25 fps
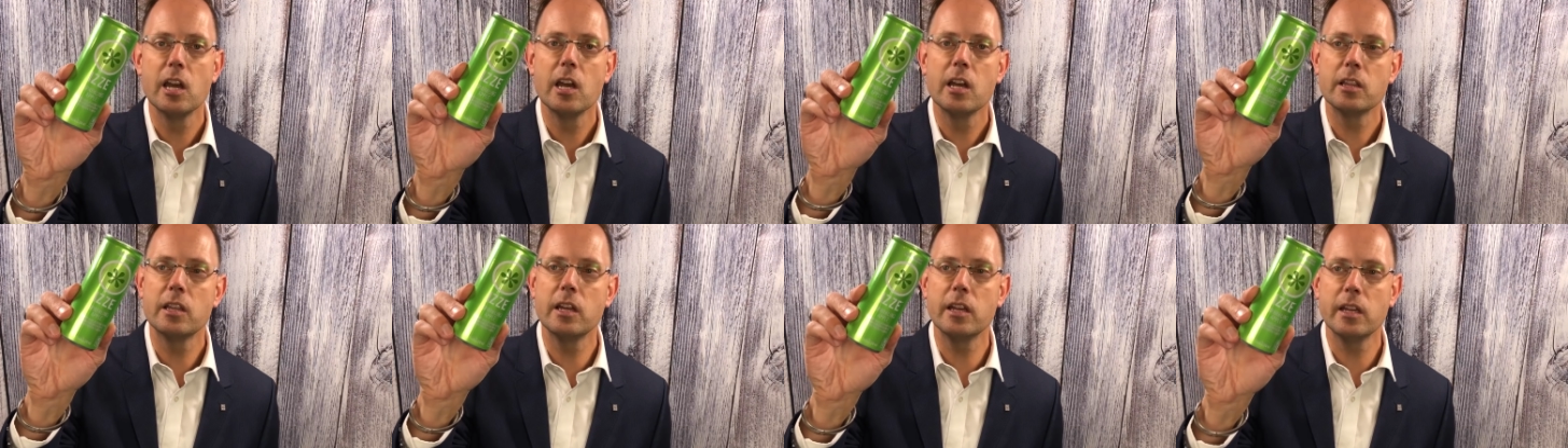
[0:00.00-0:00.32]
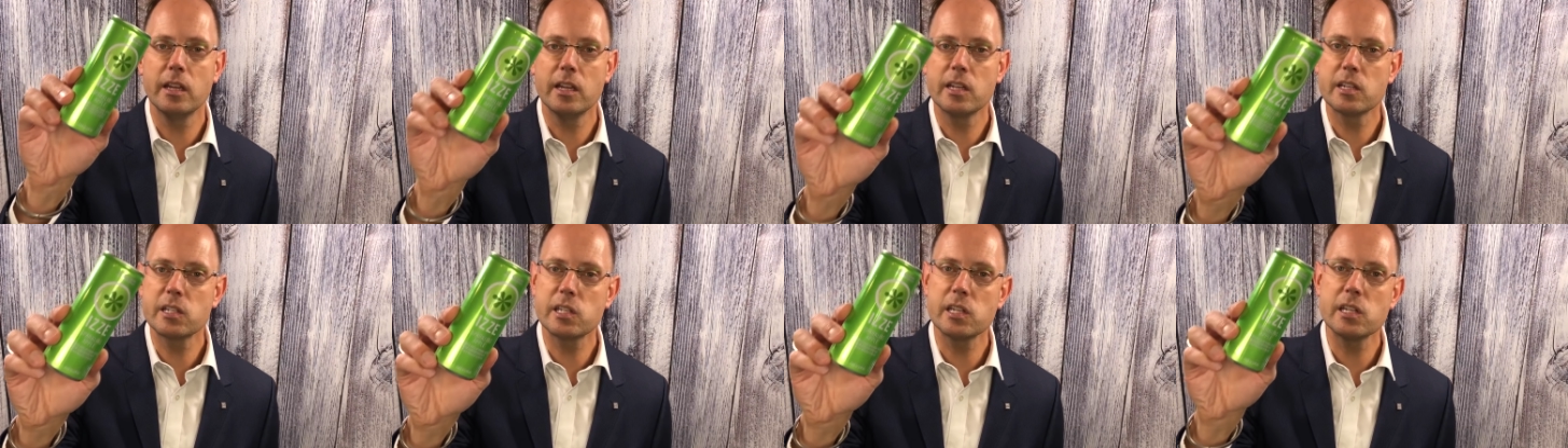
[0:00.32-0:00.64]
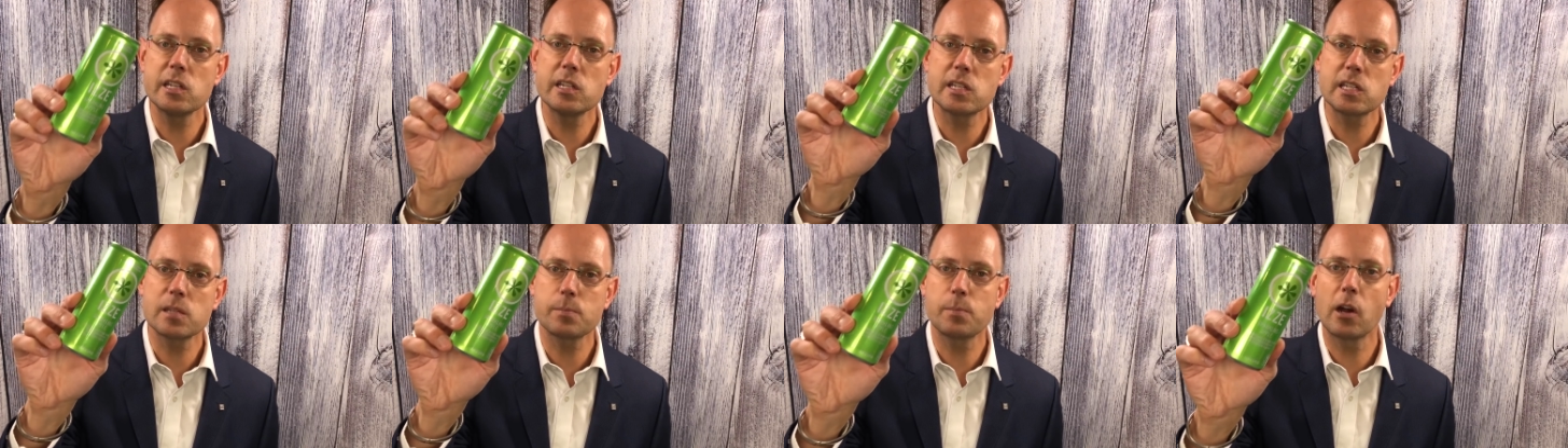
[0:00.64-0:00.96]
The Izzy
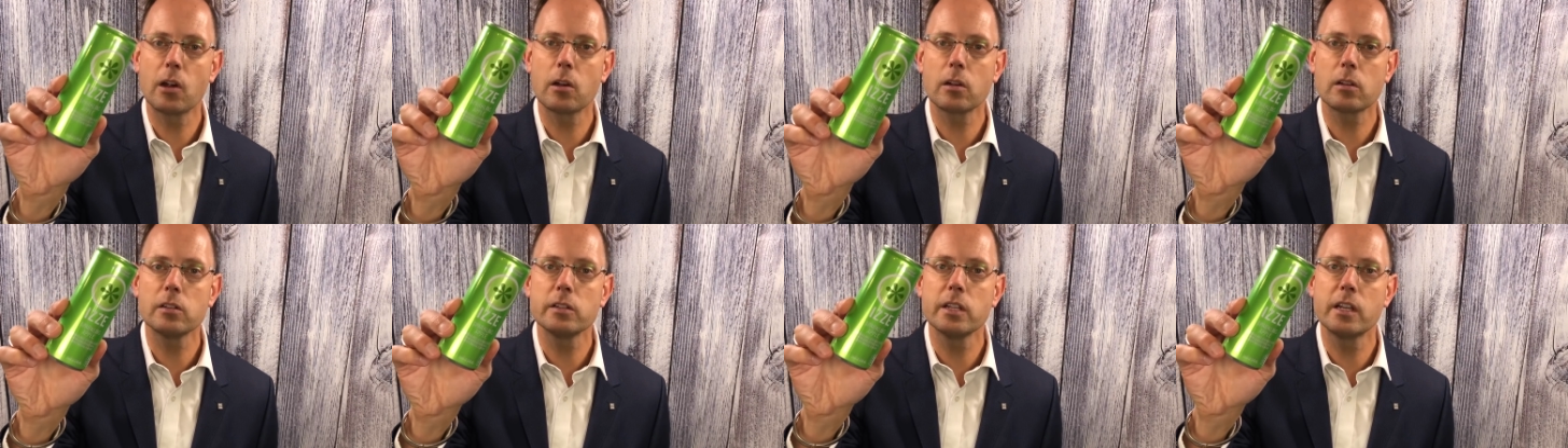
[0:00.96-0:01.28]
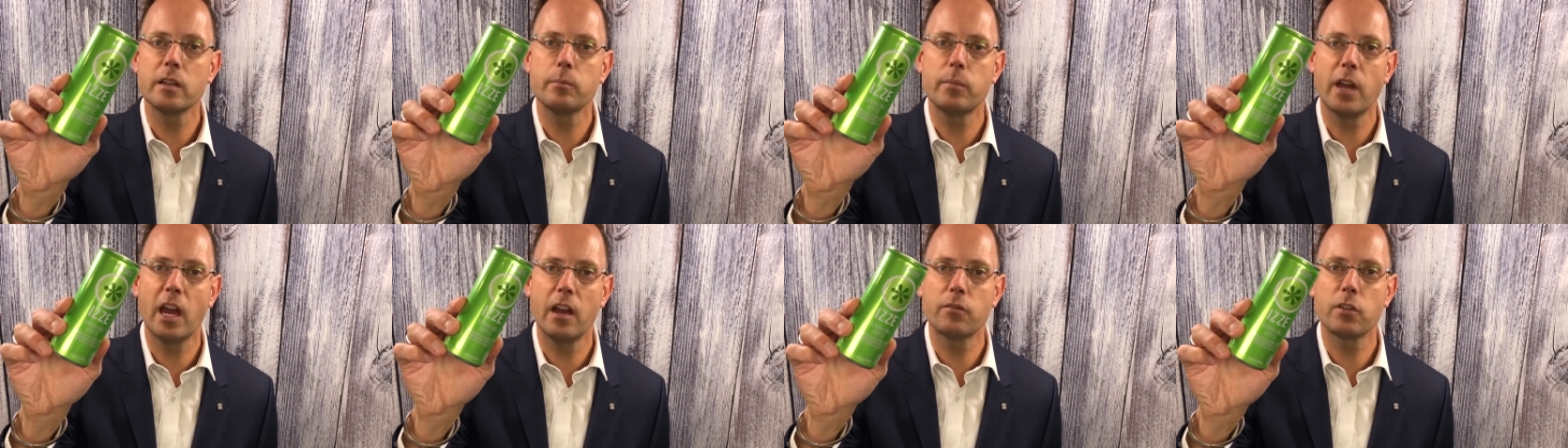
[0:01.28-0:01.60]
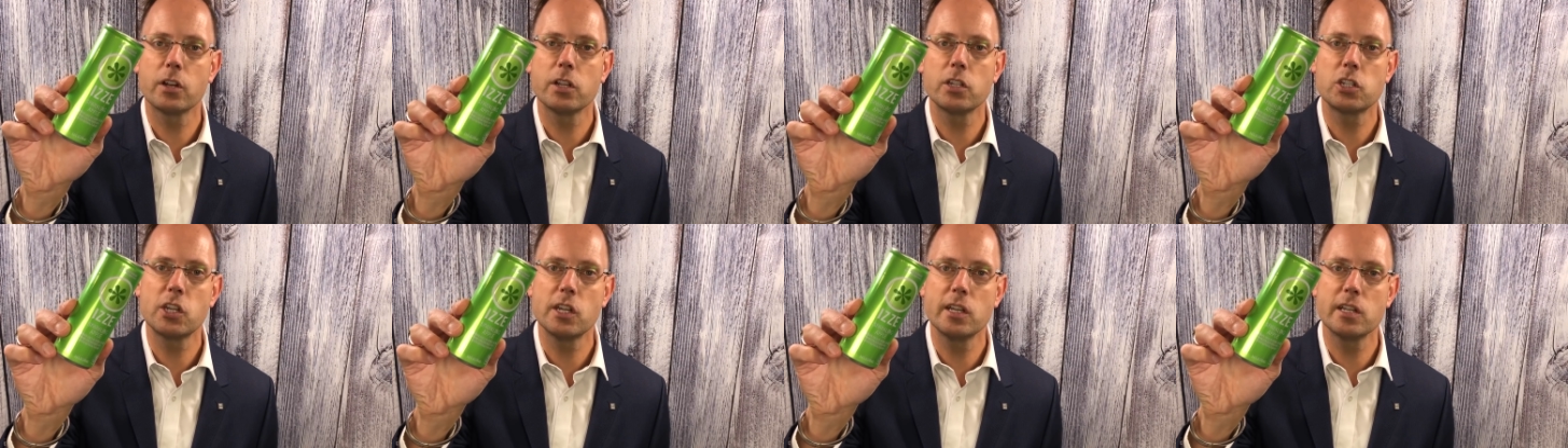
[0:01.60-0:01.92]
sparkling
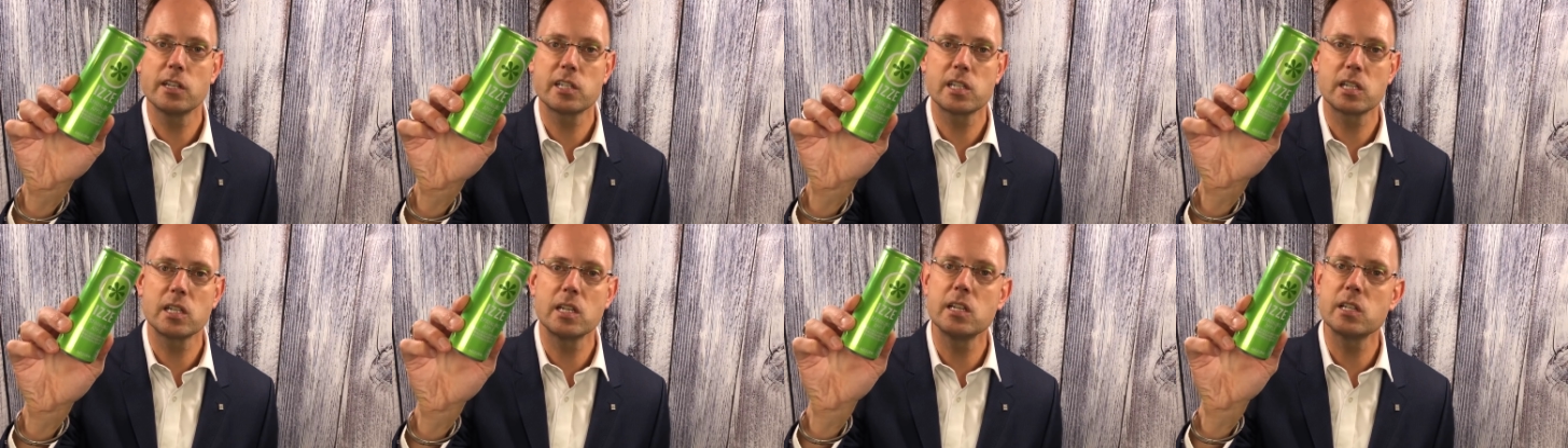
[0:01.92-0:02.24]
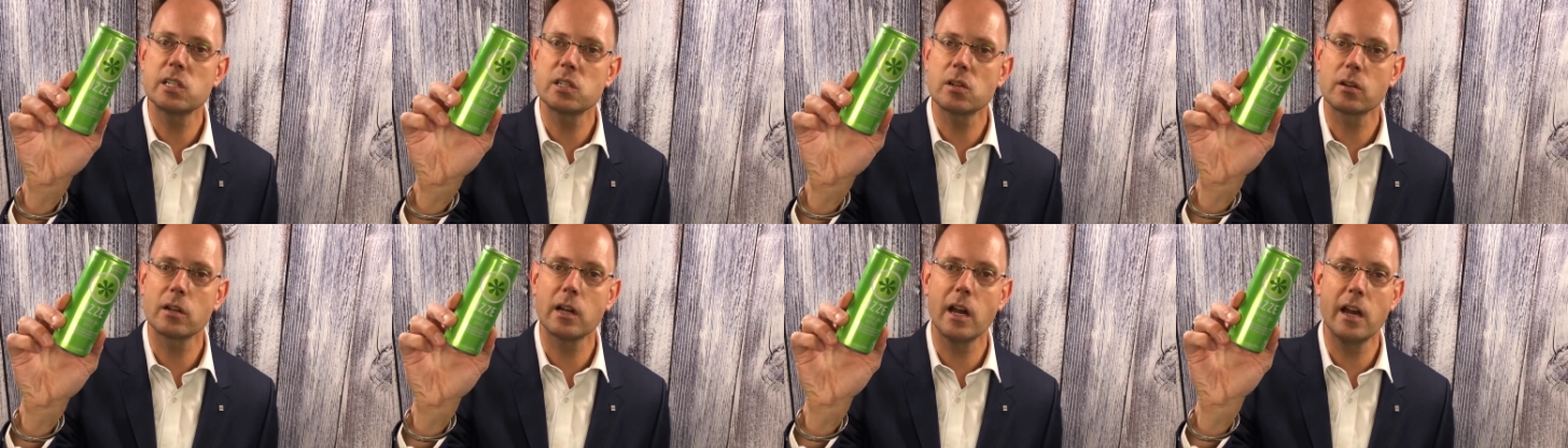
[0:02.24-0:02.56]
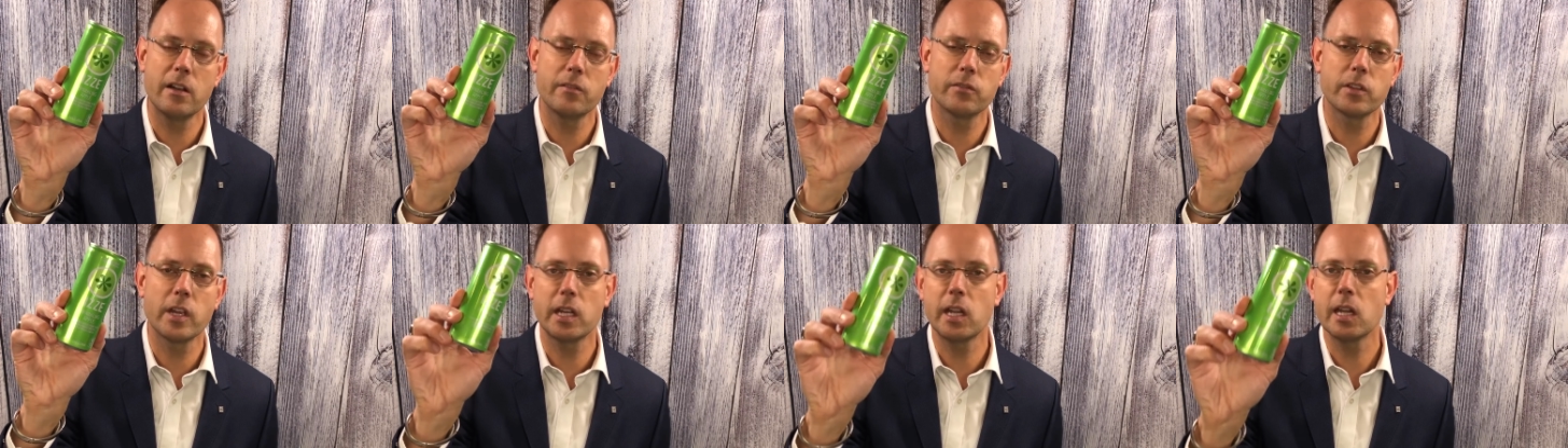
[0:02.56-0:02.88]
beverages, these are kind
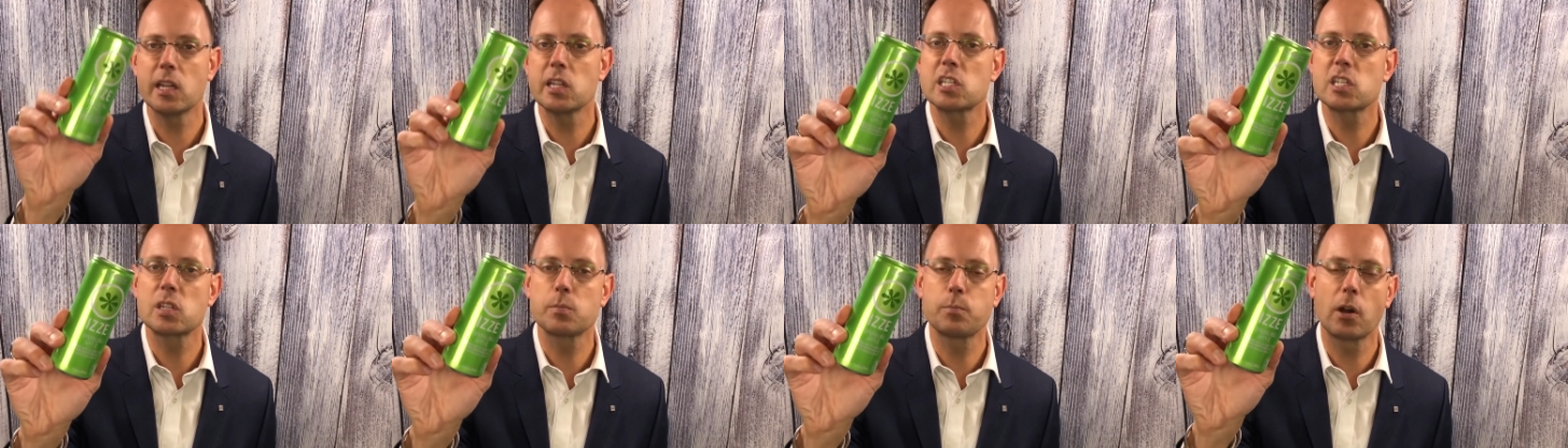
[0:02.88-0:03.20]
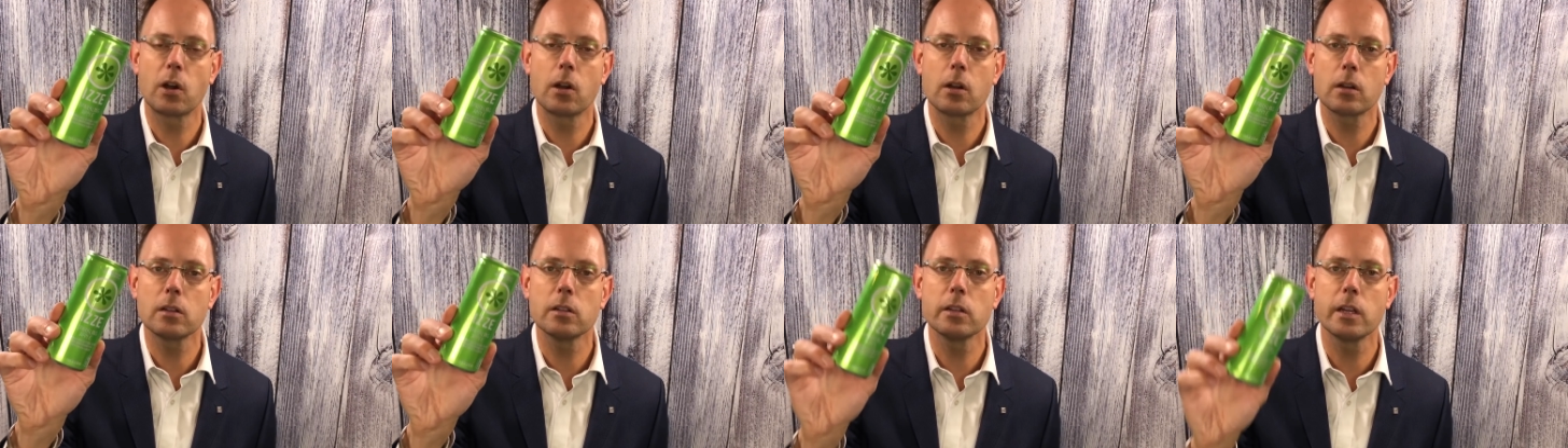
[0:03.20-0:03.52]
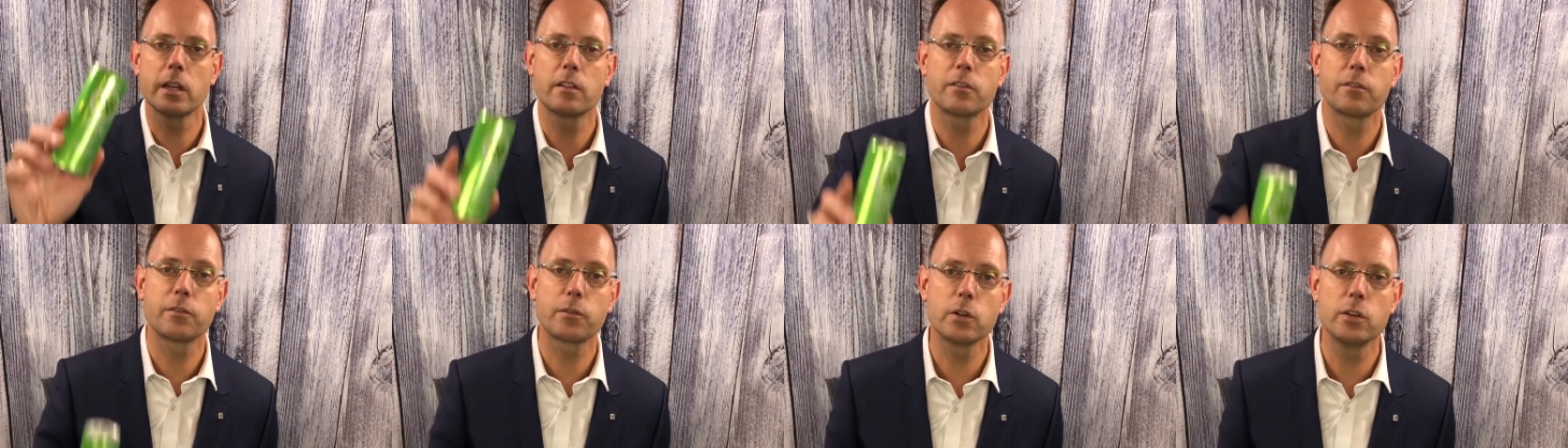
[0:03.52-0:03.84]
of like a
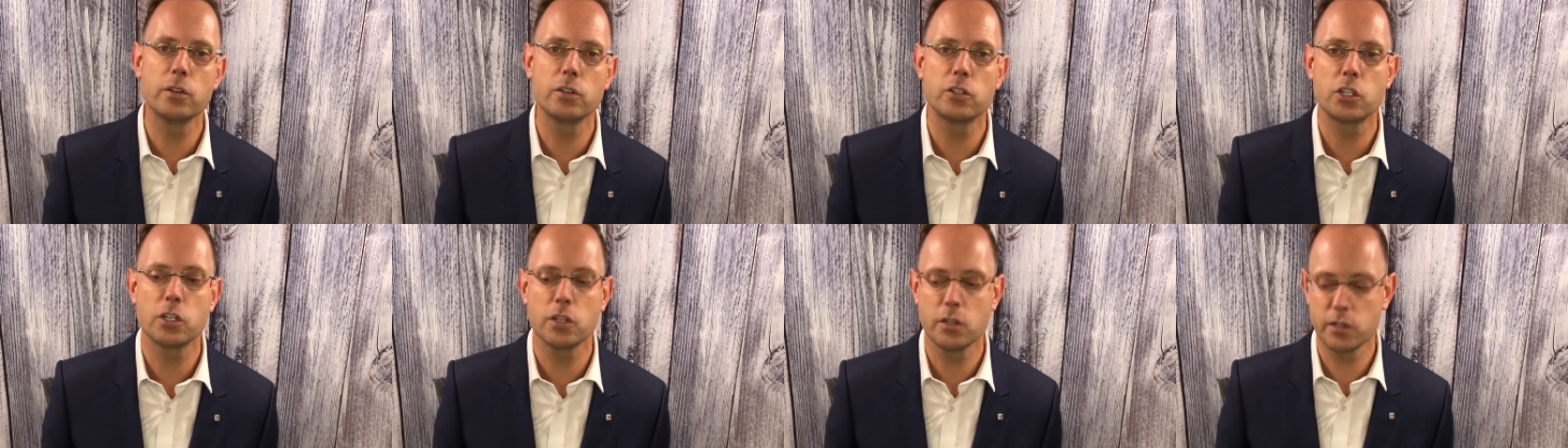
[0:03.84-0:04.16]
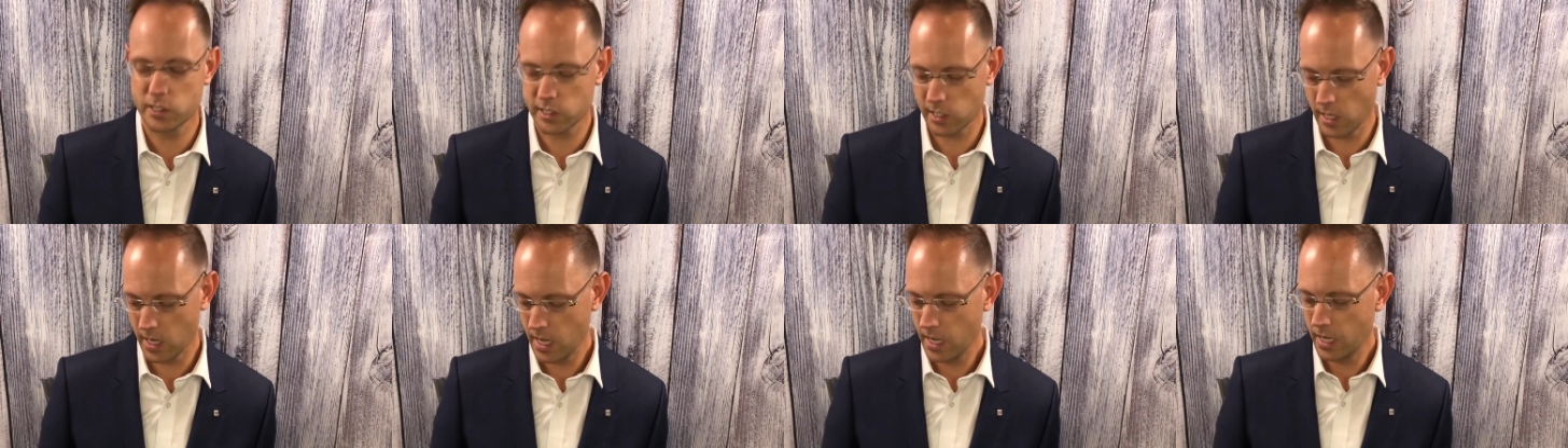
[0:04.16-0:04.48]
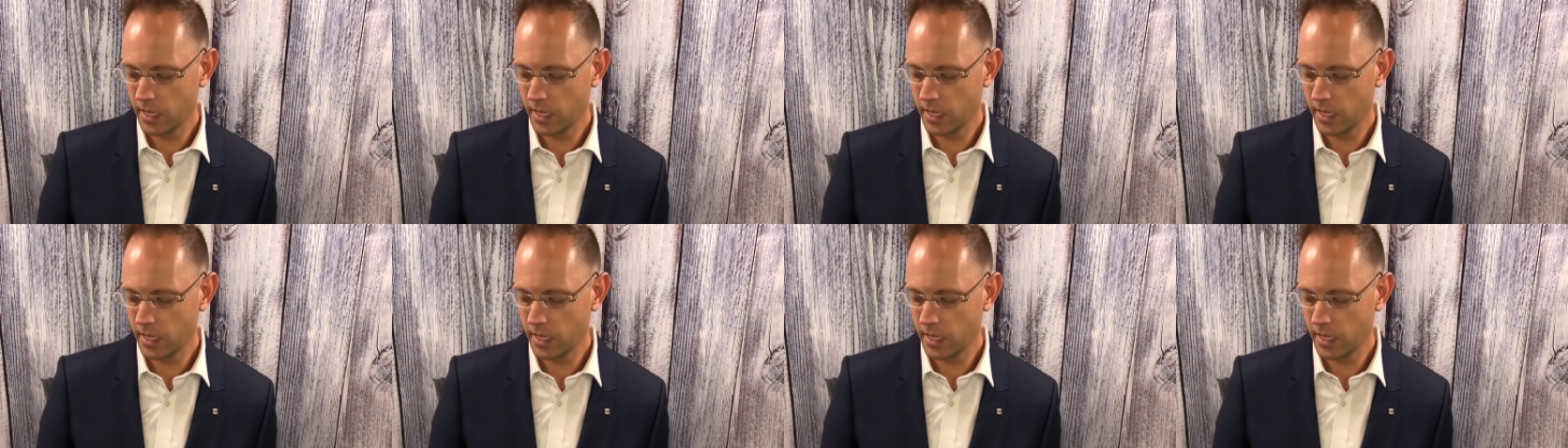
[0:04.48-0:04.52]
sparkling fruit juice.